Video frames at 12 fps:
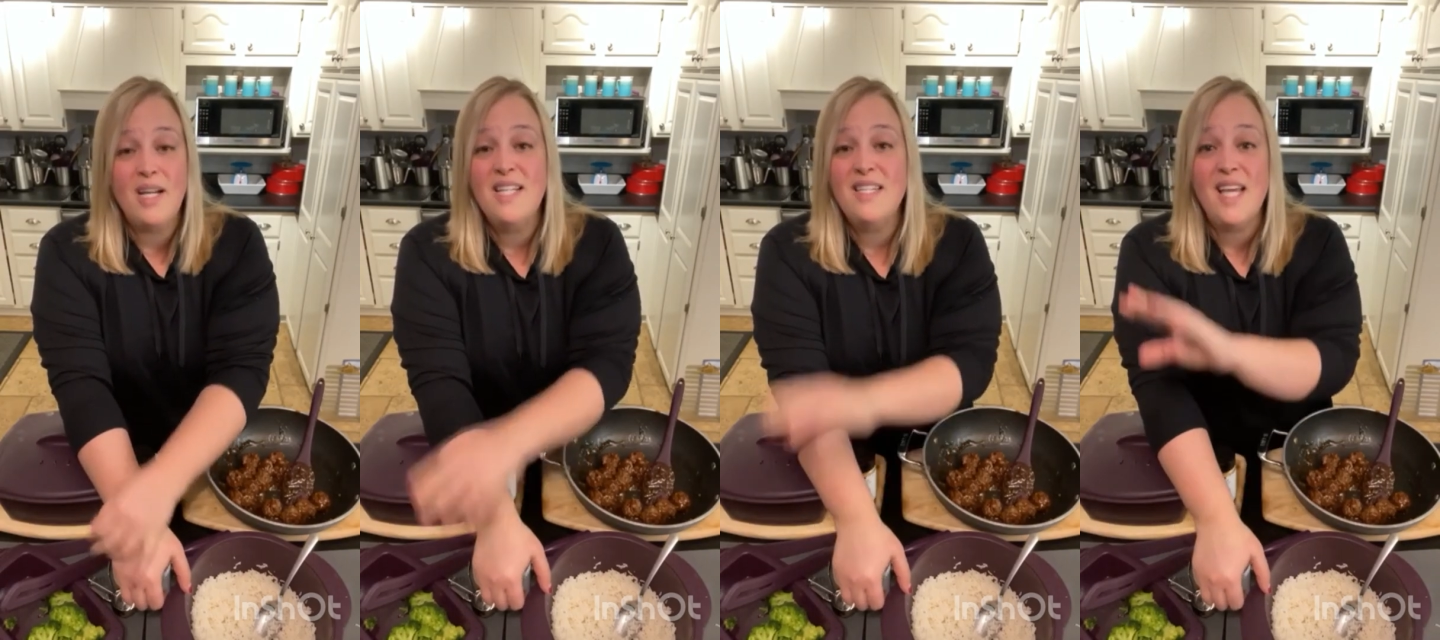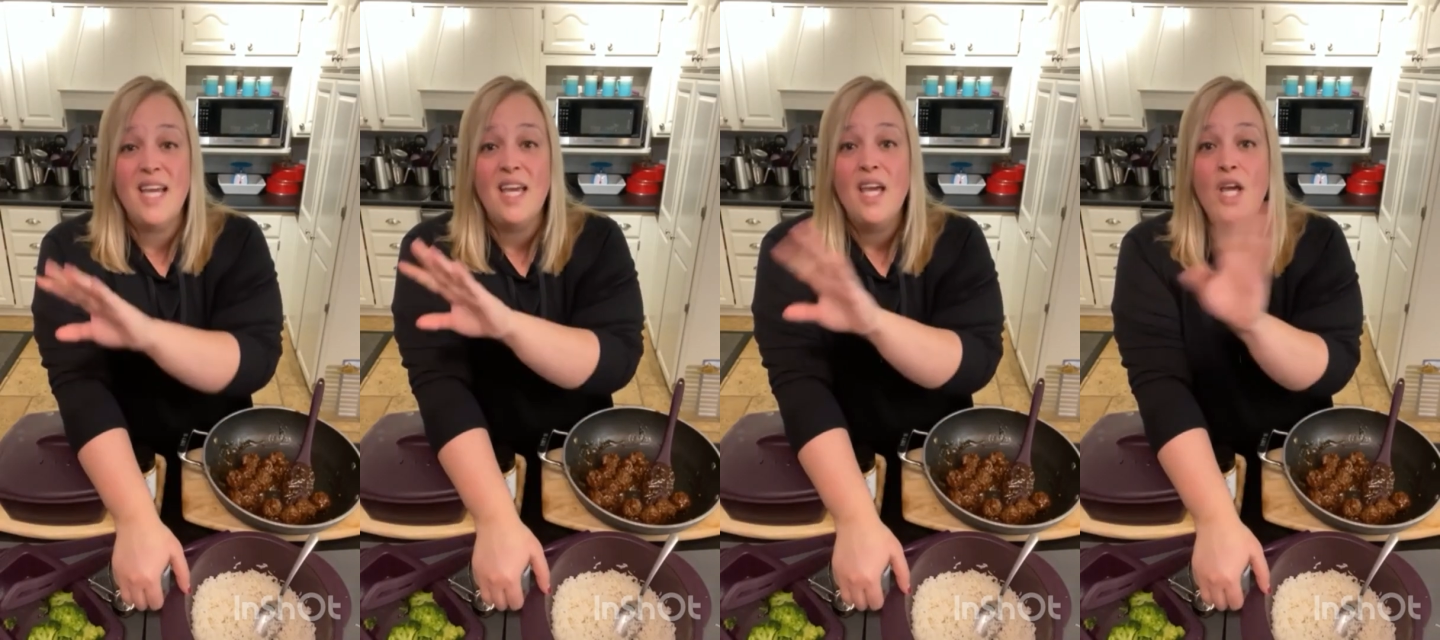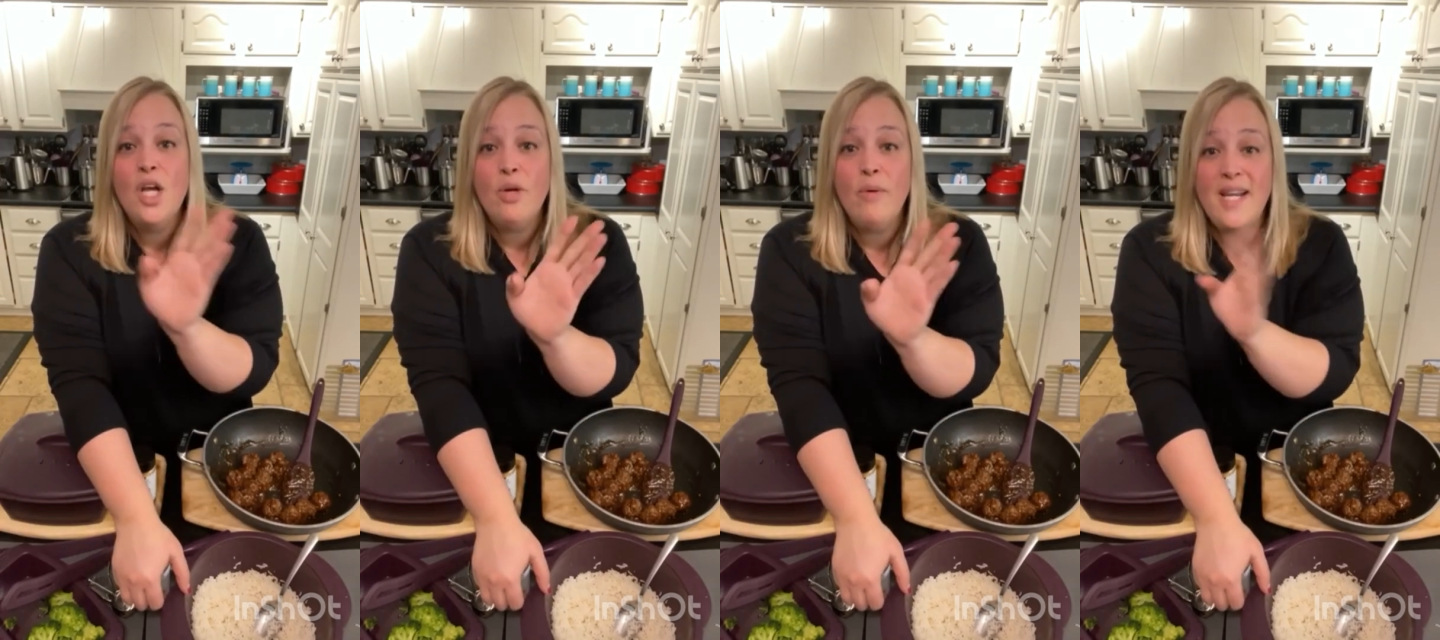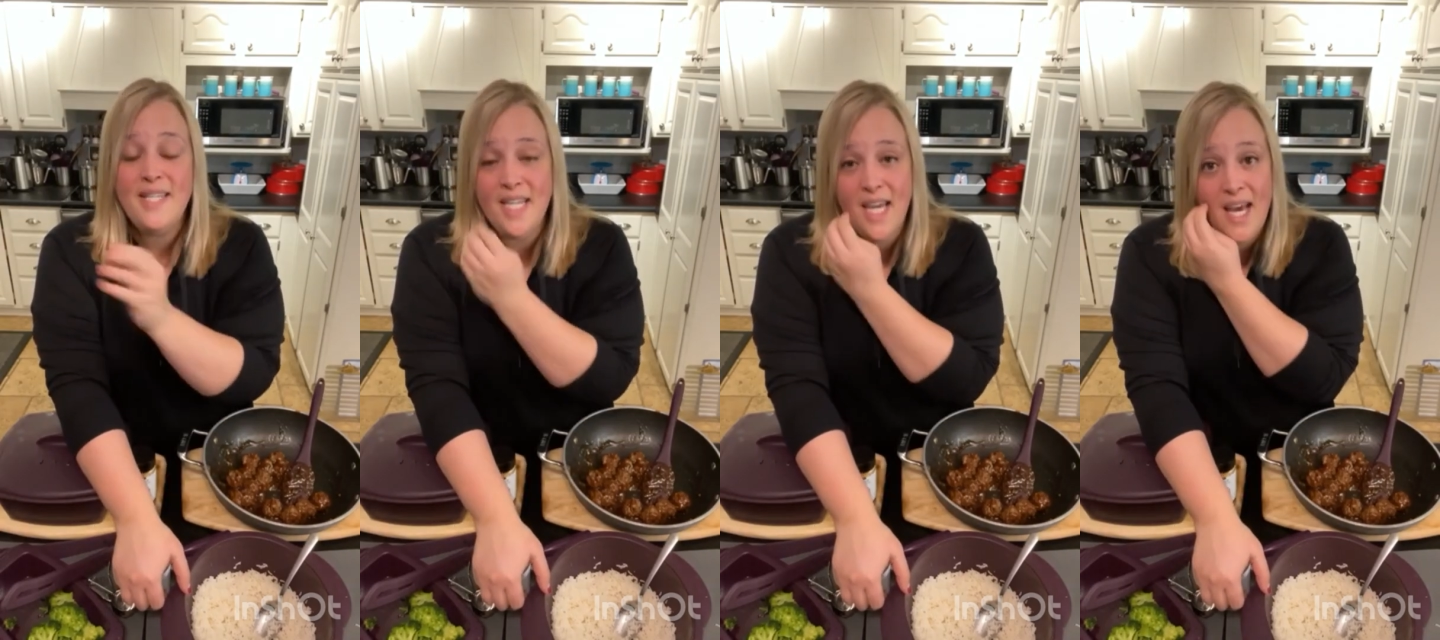It's like
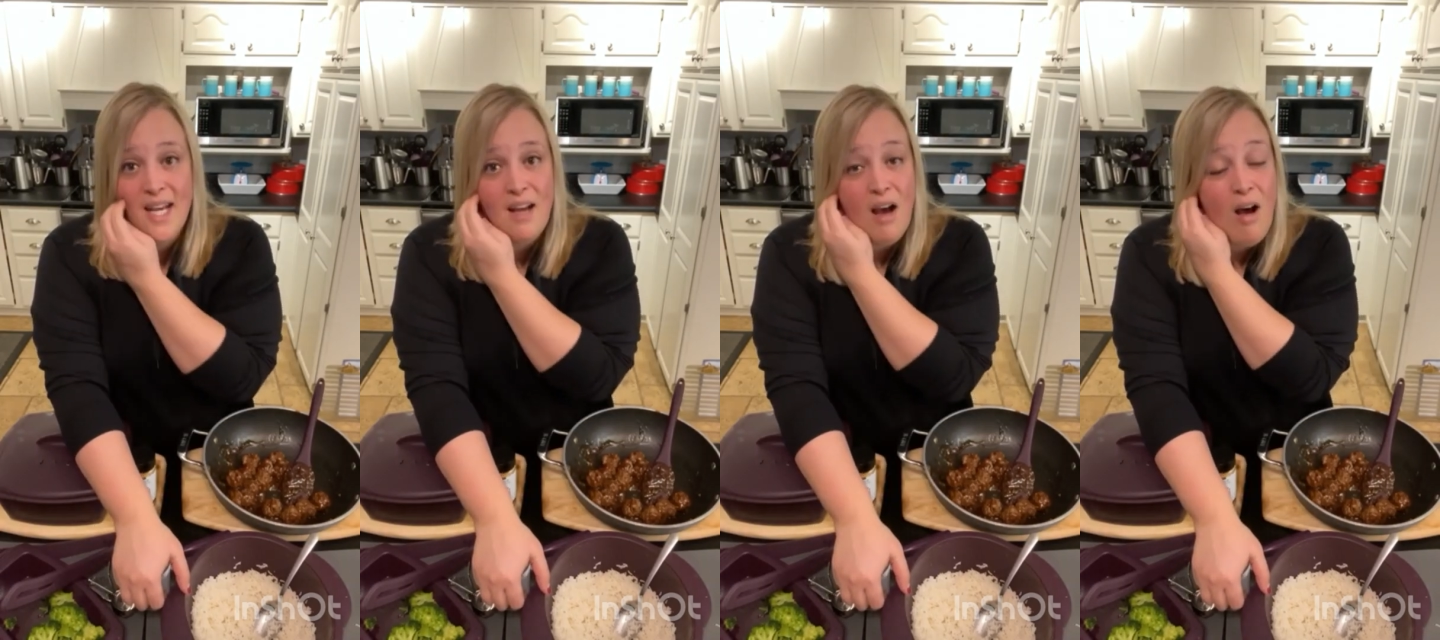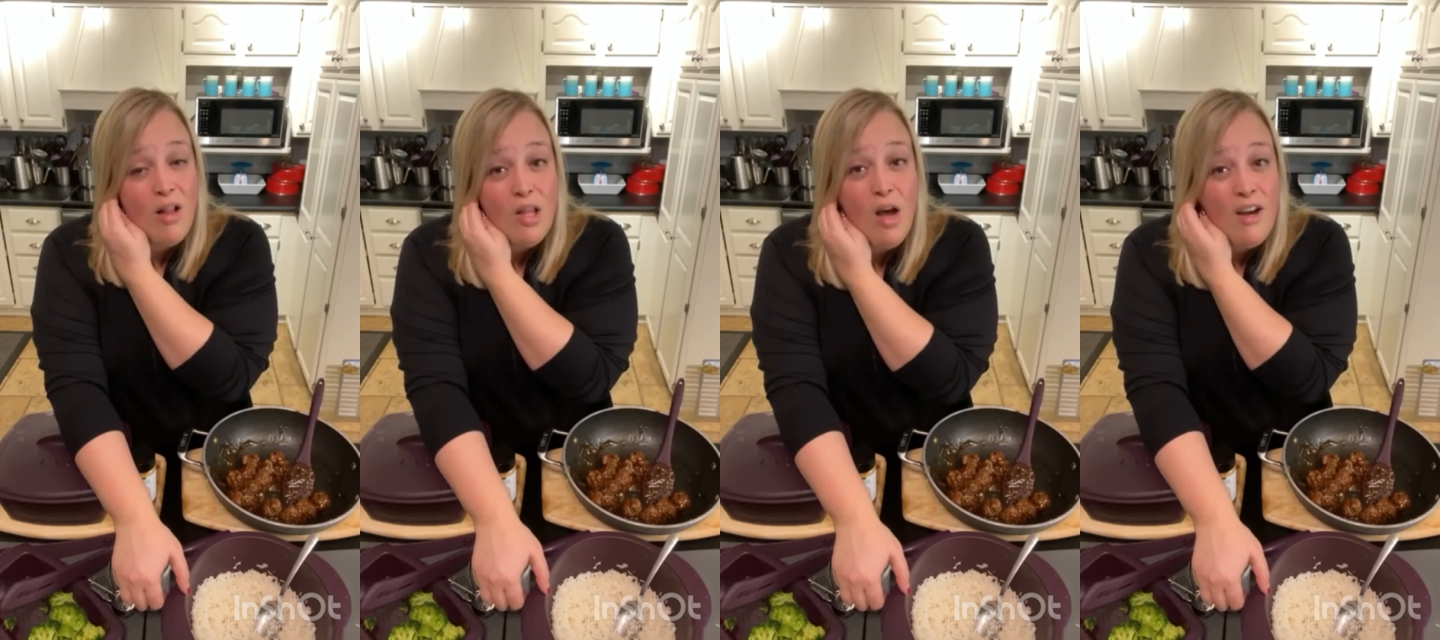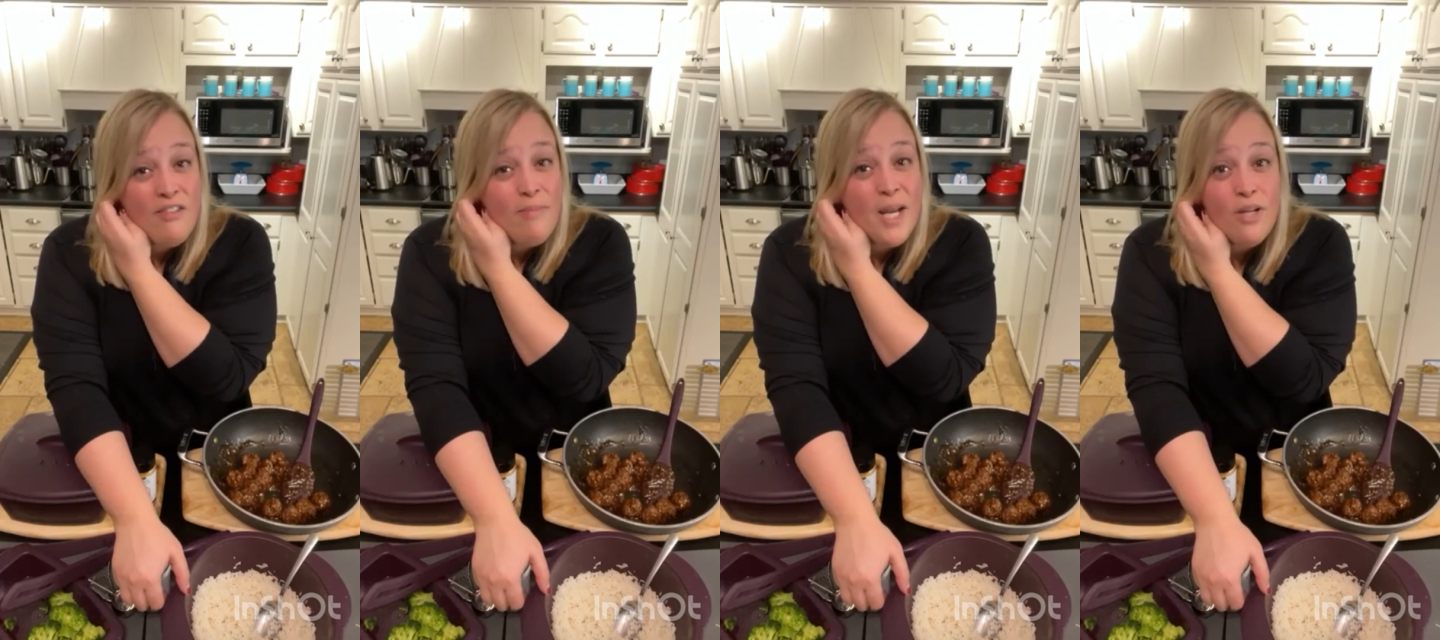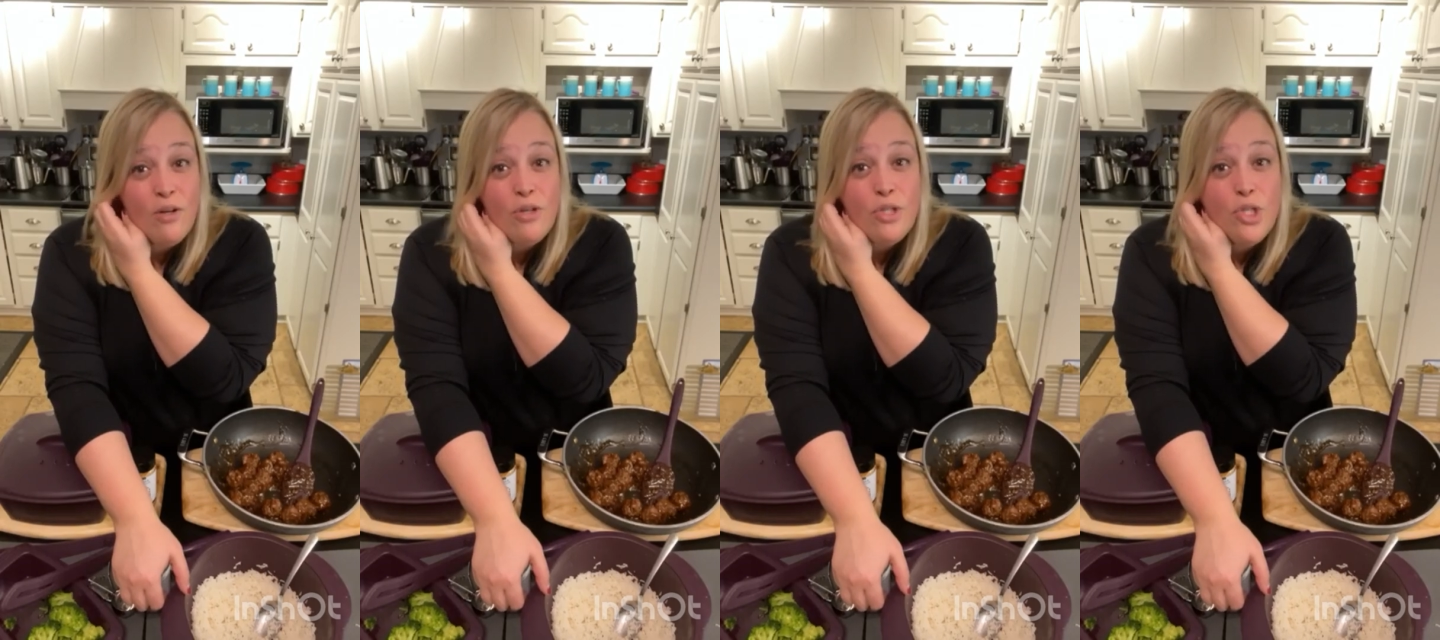crazy, and a lot of my
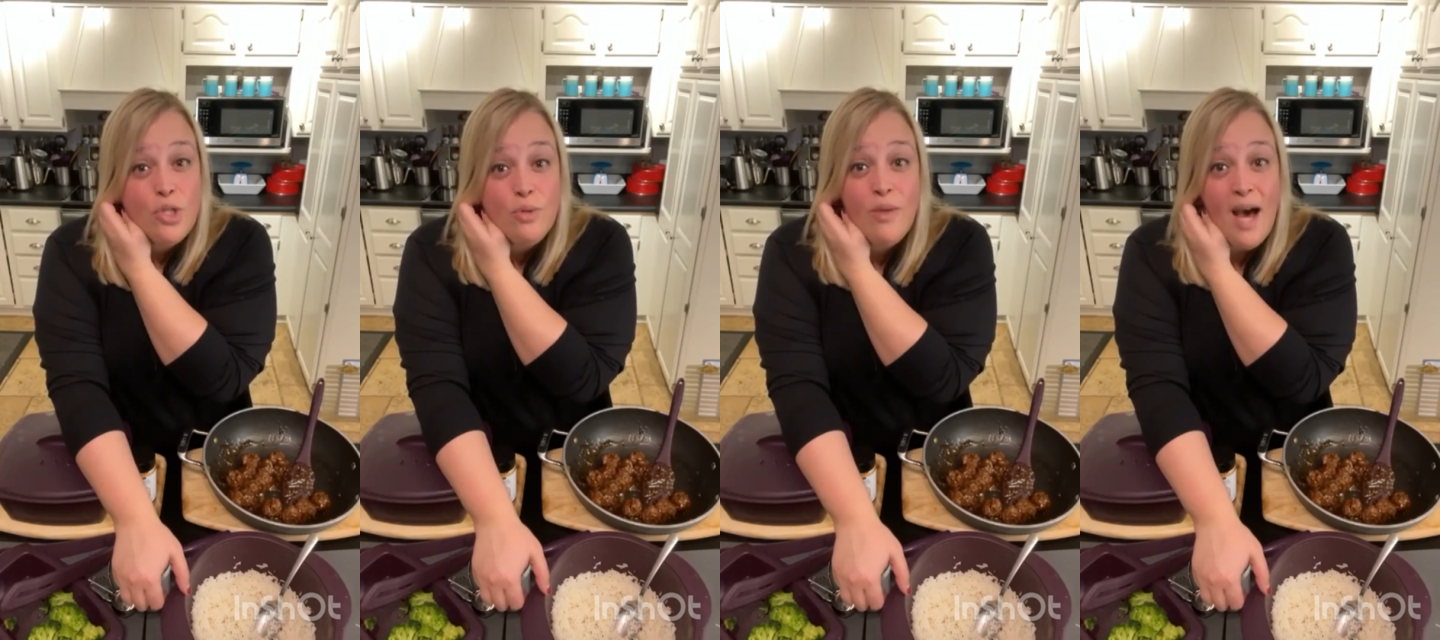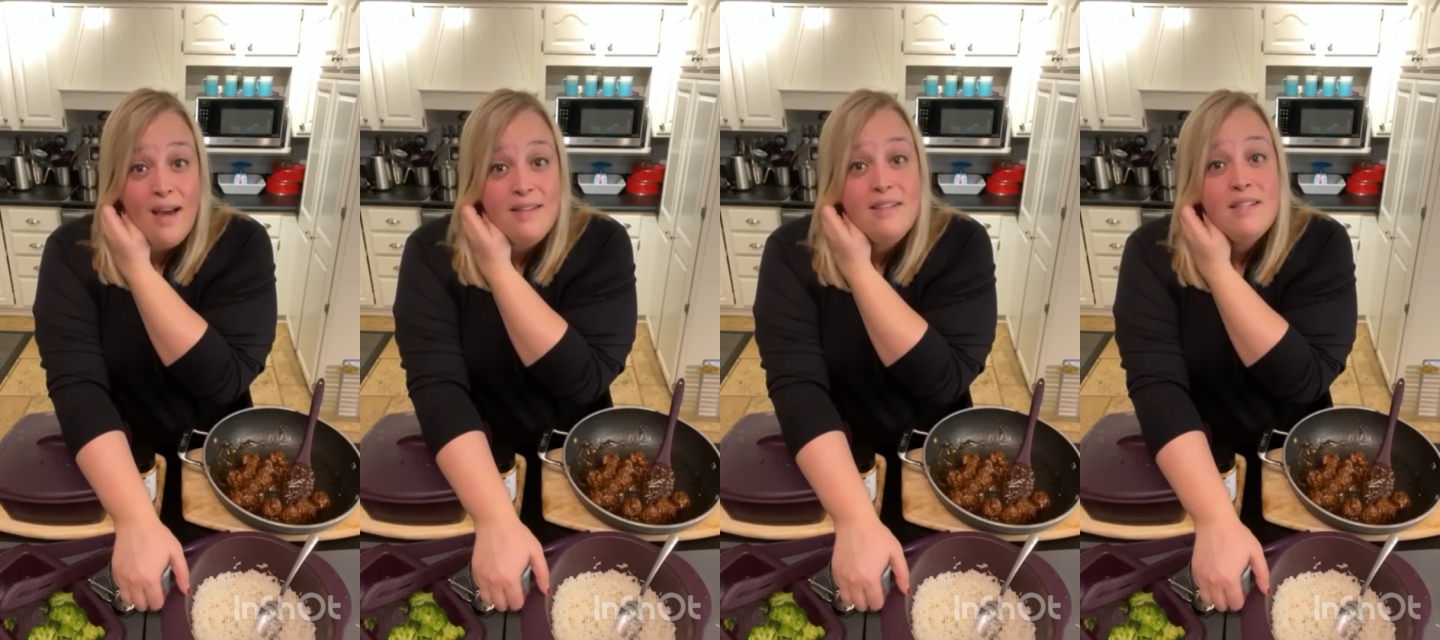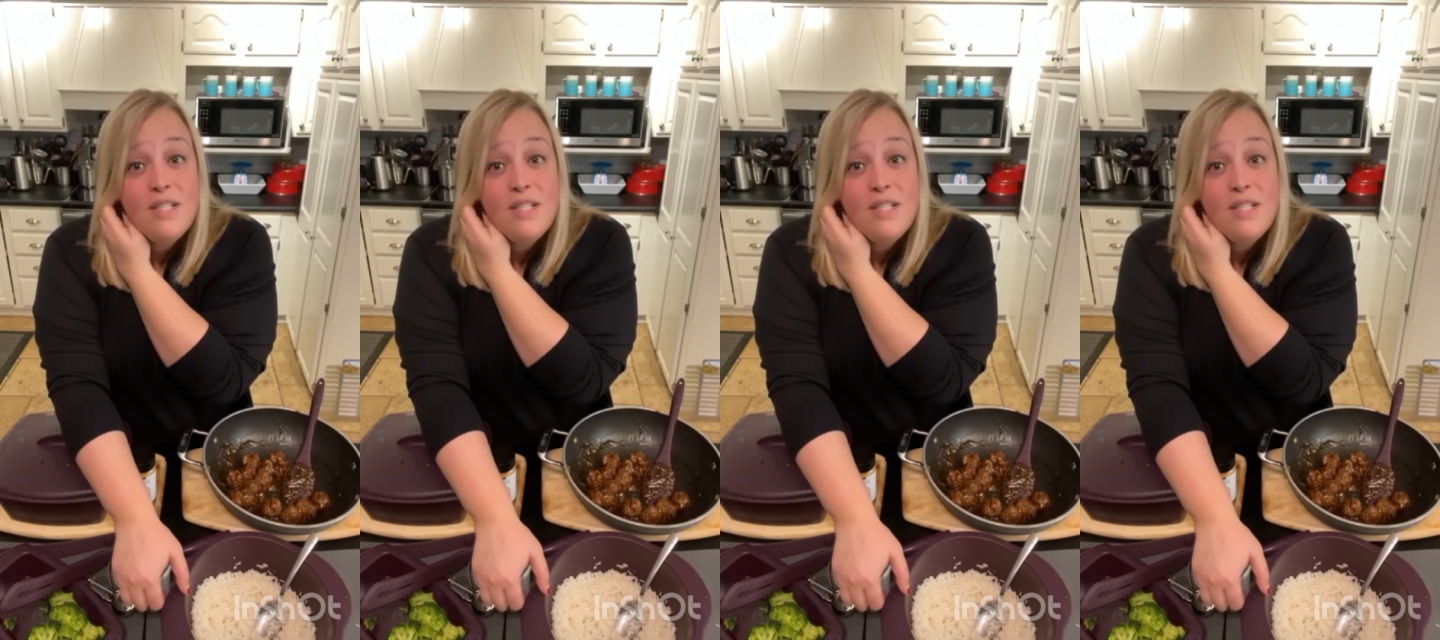girls do that.